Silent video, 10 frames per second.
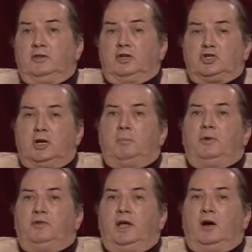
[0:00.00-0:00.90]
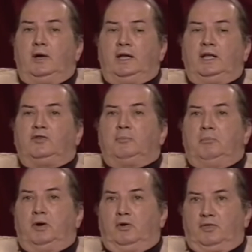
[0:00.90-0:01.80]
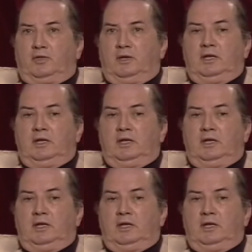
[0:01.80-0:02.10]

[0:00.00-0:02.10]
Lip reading: The ship is now in its berth.